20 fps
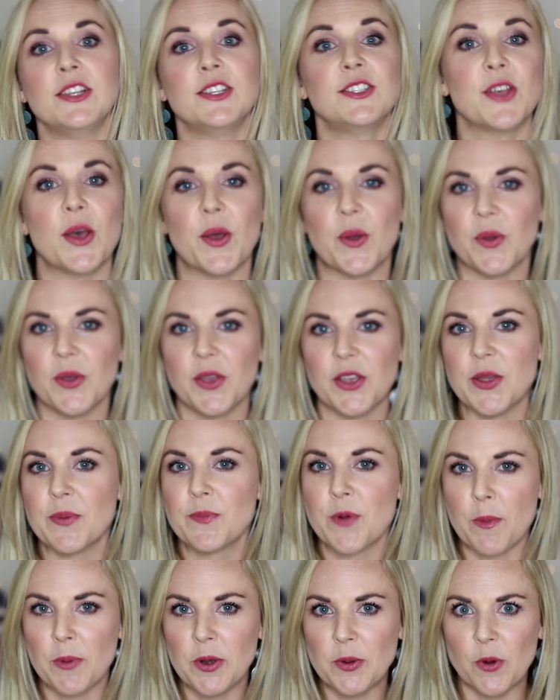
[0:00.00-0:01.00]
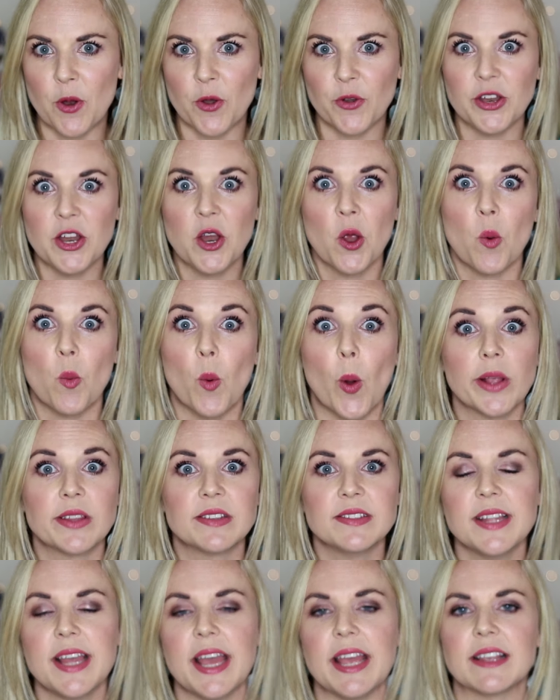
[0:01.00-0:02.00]
So, you're probably wondering,
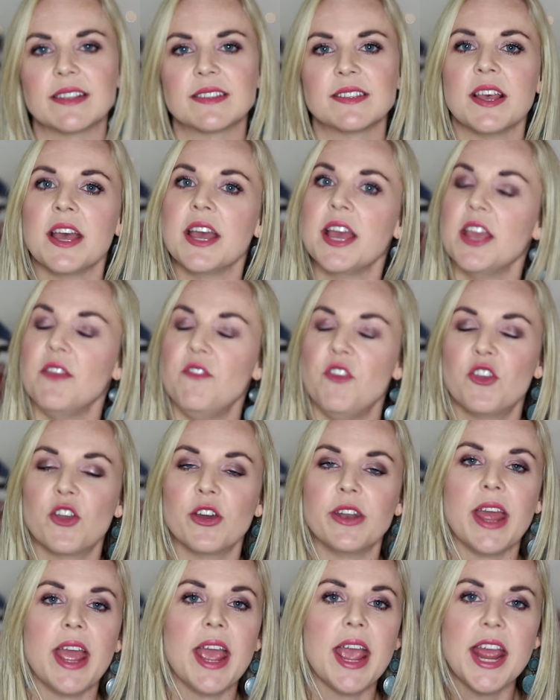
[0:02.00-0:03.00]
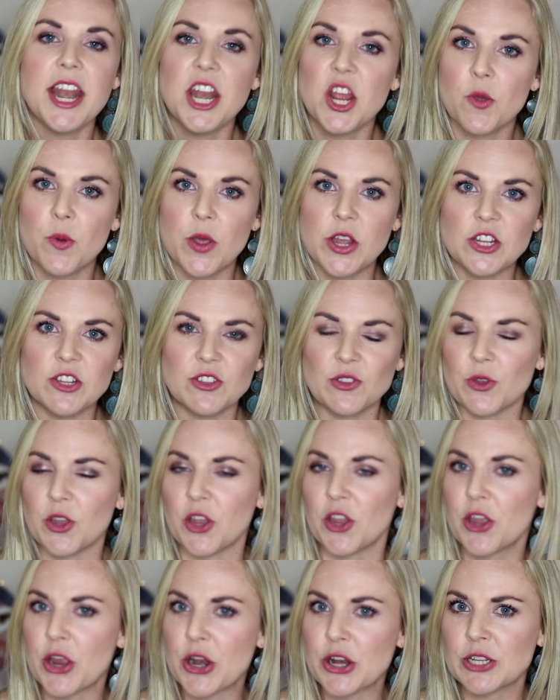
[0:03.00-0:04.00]
what's next? If you've got any questions or
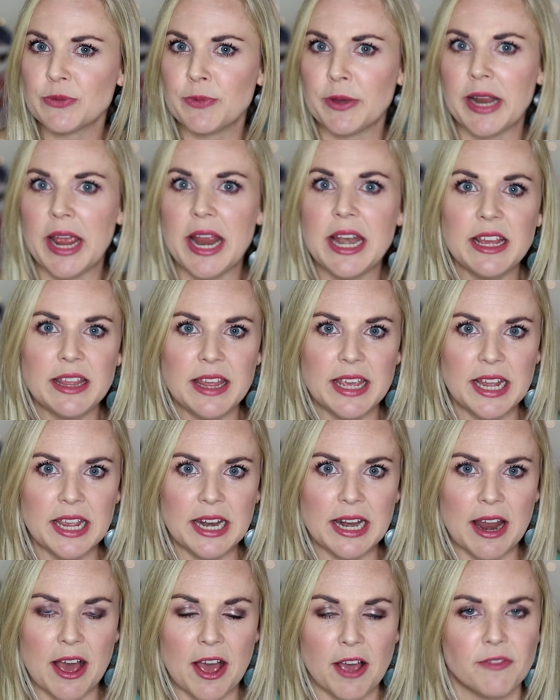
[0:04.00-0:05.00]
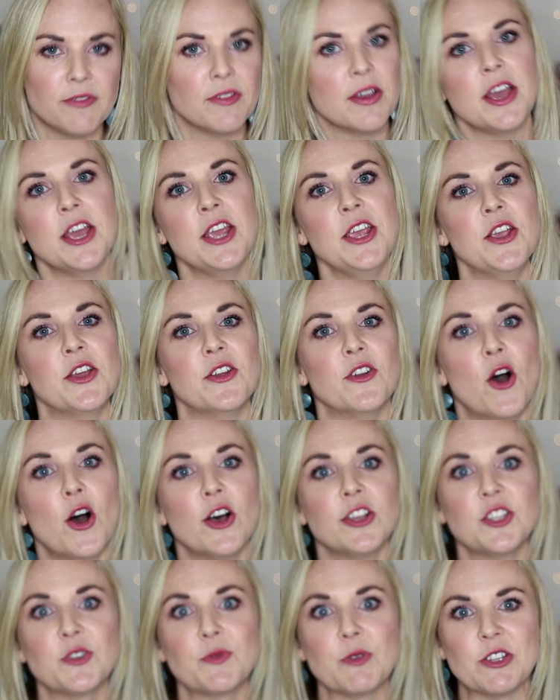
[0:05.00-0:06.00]
you're curious about anything in life, you can
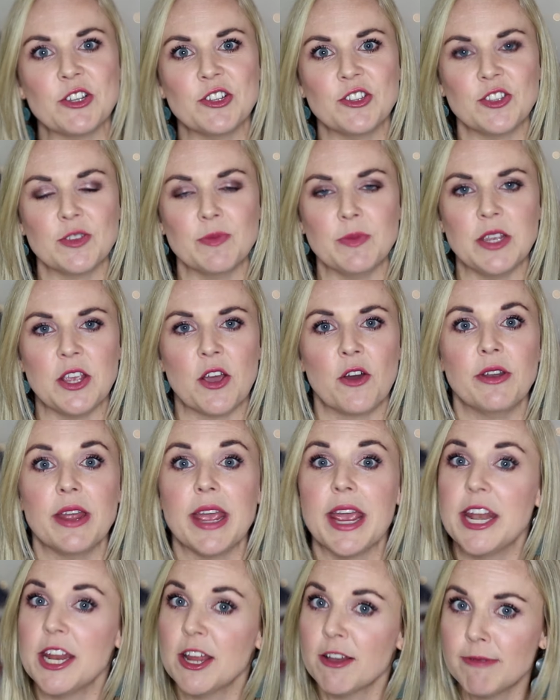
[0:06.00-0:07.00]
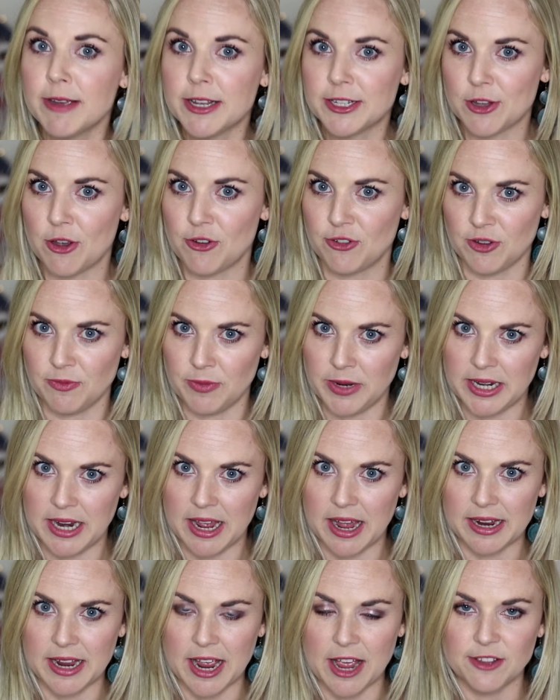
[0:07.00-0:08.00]
ask a question to me on any of my social
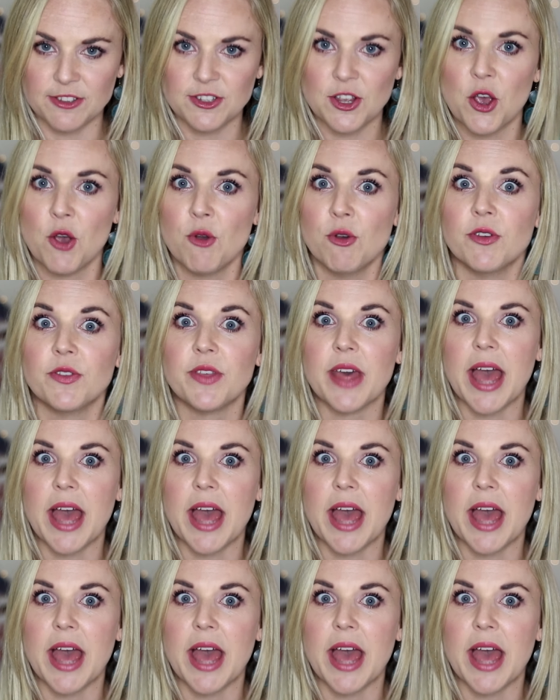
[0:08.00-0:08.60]
media accounts with